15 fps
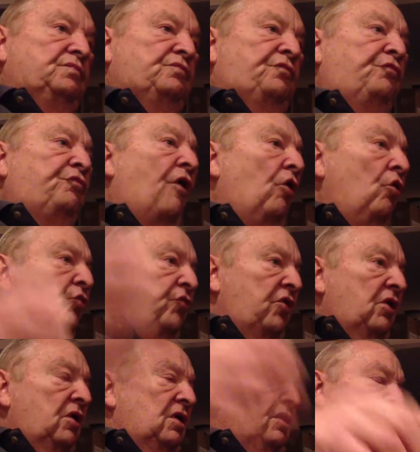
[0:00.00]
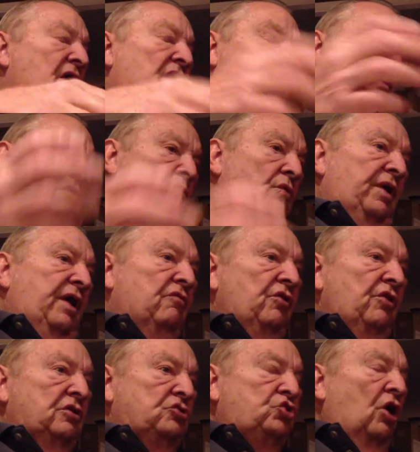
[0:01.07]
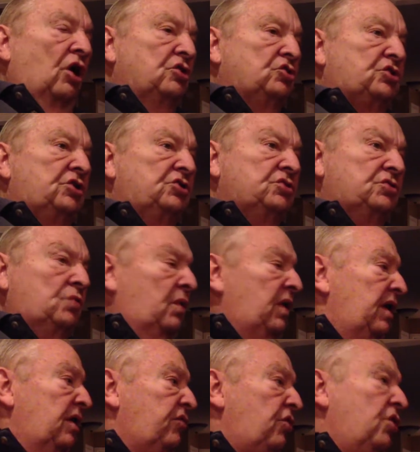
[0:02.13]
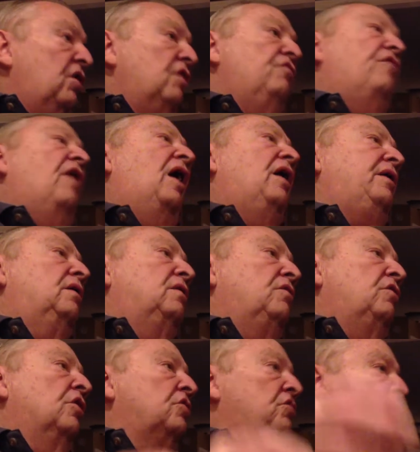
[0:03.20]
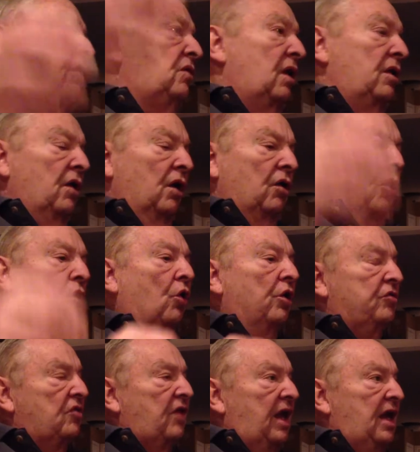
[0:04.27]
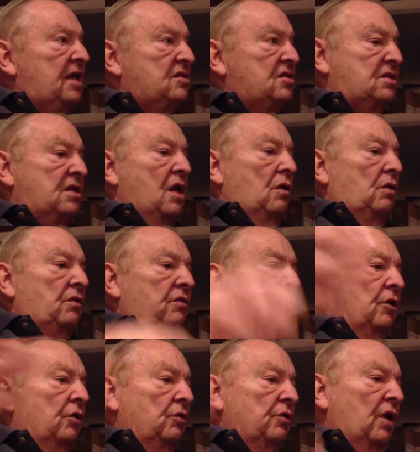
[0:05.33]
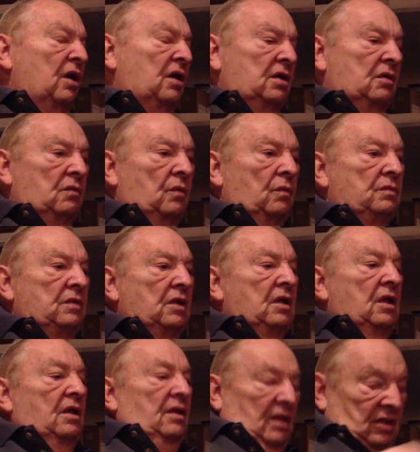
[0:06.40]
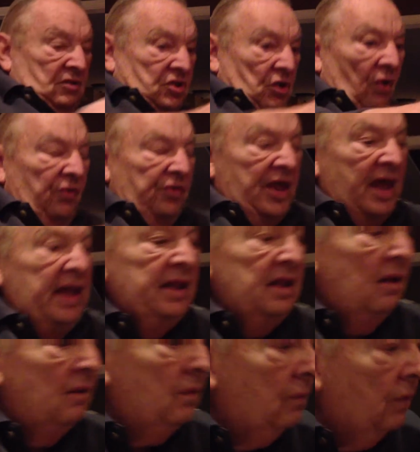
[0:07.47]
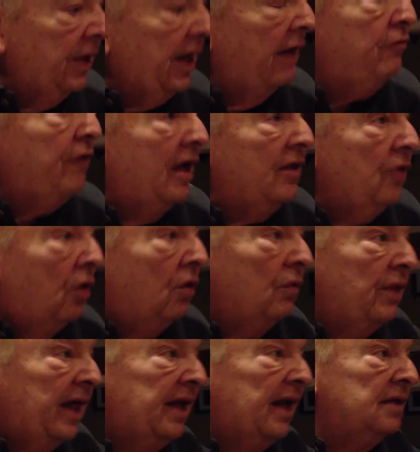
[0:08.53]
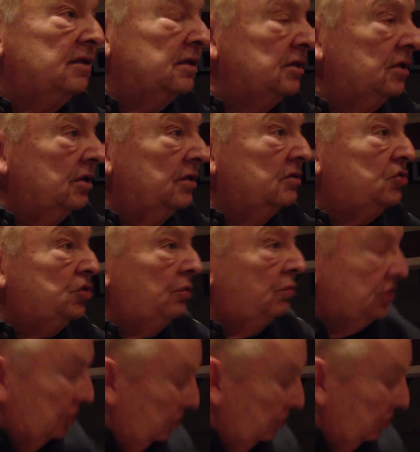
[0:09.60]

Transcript: fault, whatever they're charged with. You can find their their court dates, their uh, so then when I found all that, and she was